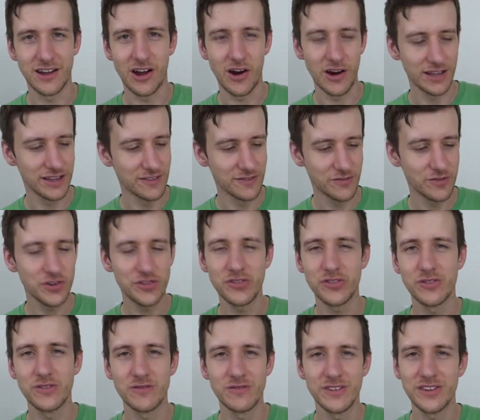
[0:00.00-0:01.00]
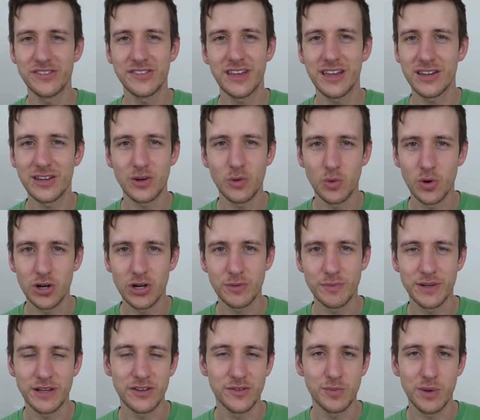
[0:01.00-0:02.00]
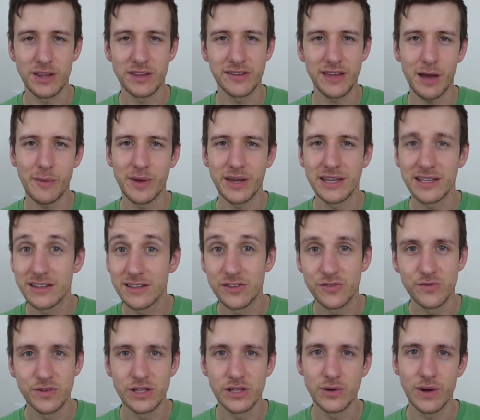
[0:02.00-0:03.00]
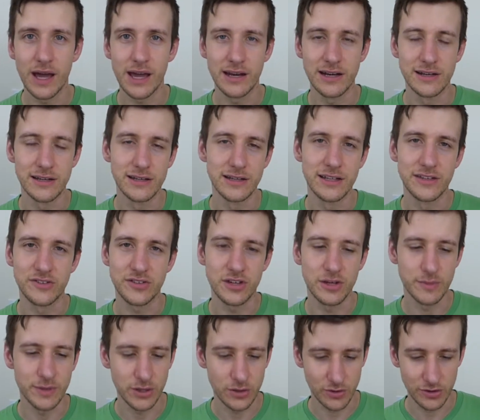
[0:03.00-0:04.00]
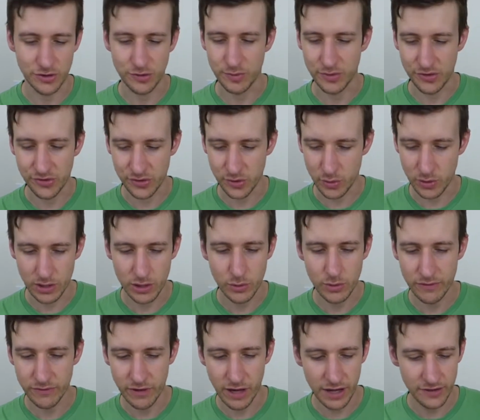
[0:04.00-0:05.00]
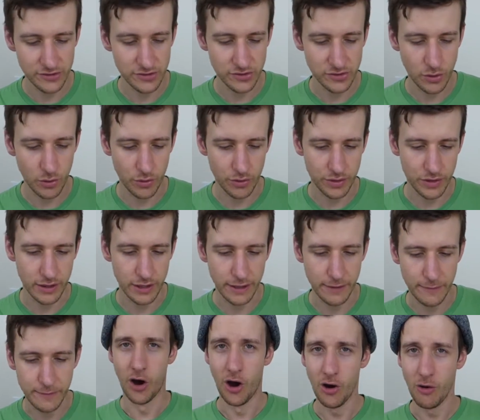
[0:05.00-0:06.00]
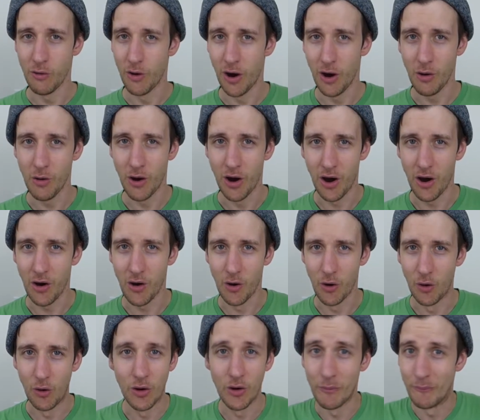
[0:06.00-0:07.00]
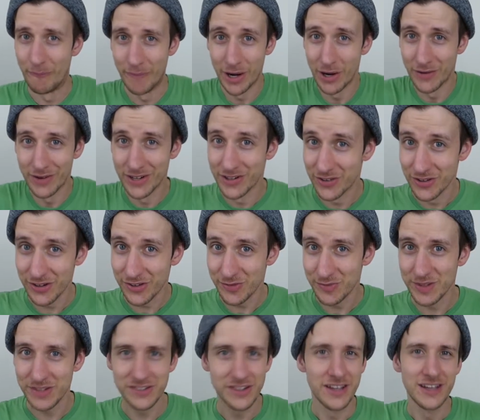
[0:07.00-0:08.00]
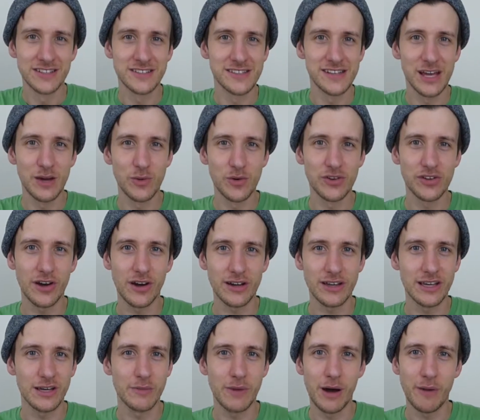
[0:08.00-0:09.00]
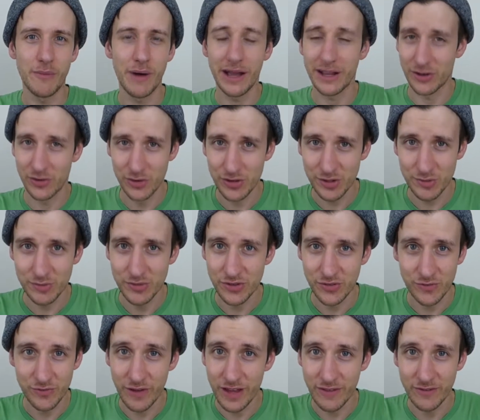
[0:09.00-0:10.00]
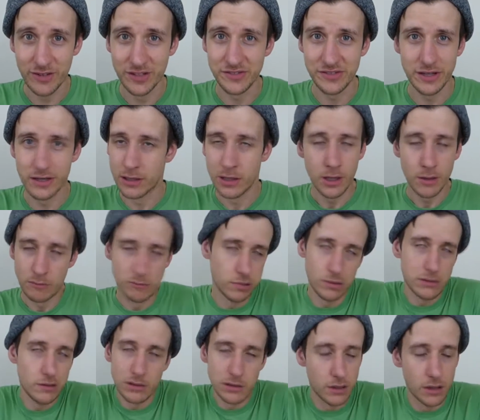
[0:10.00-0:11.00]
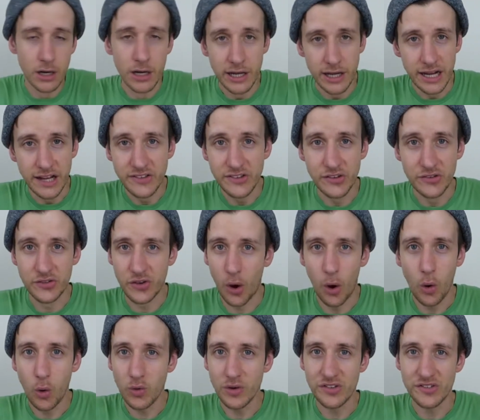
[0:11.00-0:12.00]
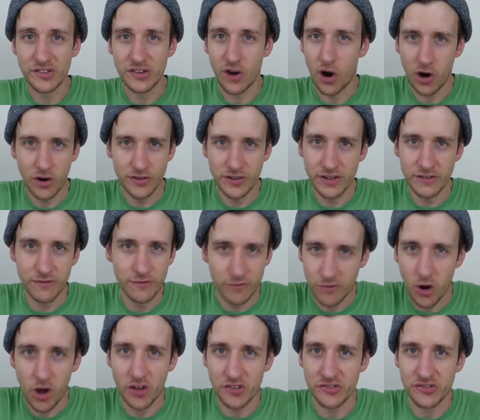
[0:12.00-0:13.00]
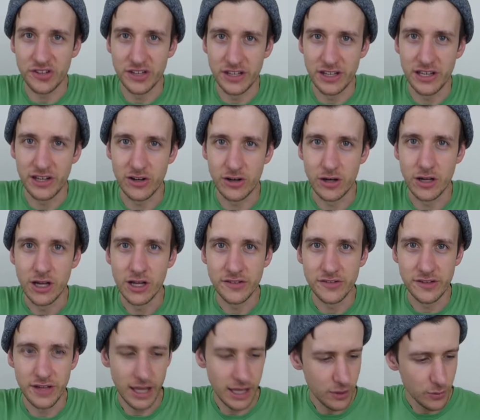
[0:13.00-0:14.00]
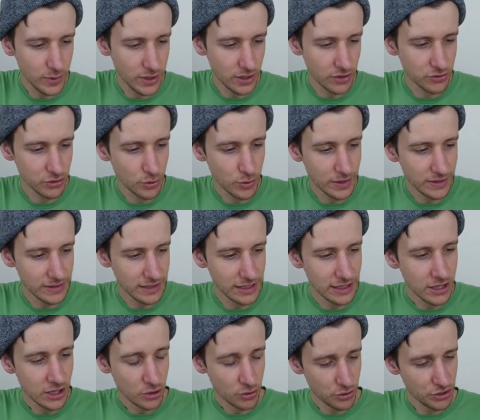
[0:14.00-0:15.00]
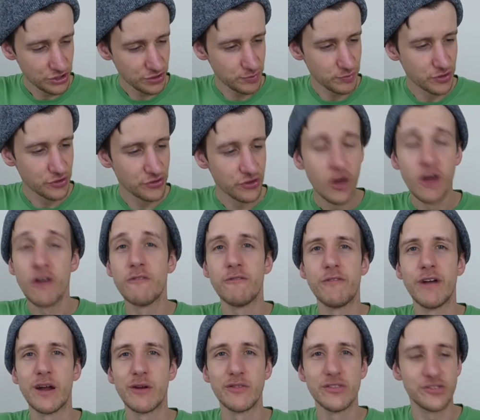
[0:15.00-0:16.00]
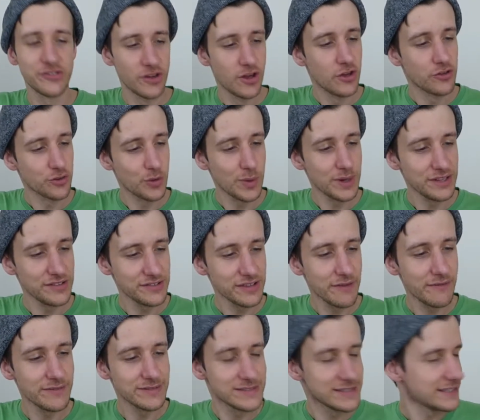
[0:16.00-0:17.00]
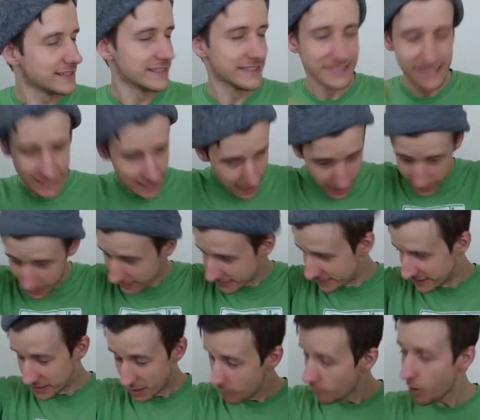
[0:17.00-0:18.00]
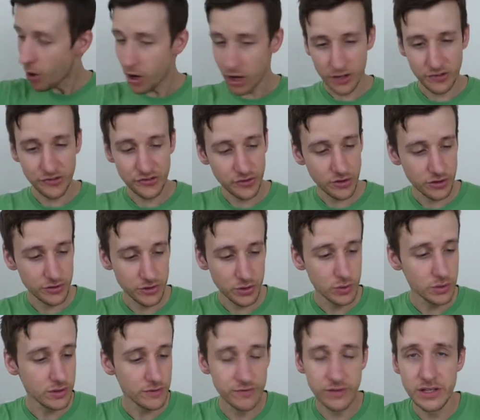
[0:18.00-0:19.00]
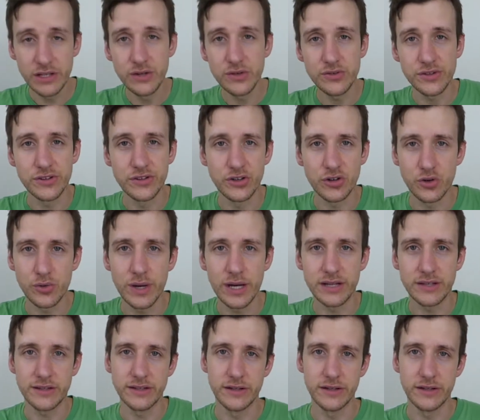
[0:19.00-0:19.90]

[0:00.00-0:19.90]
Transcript: Alright, first, this ain't gonna work because by the time I get this video edited, it's gonna be Christmas, so we're gonna revise this whole thing. Ho ho ho! Merry Christmas! Today we're talking about my Christmas favorites, and brr, it's as cold as an Arctic frost in here. Today we are doing the Christmas favorites 2017. God, come on, start doing the videos in the correct